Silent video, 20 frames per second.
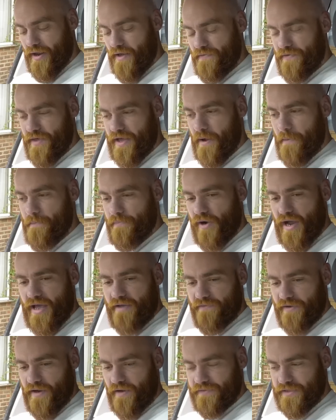don't think I'm
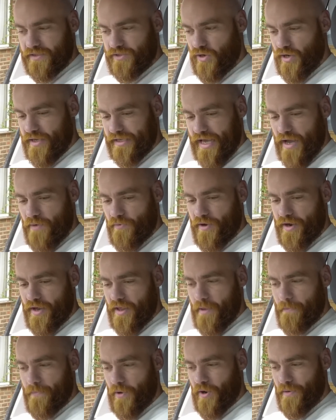brave enough to try and get one
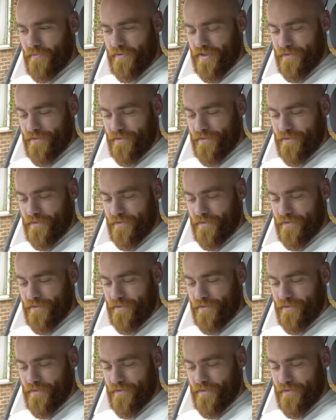at the bottom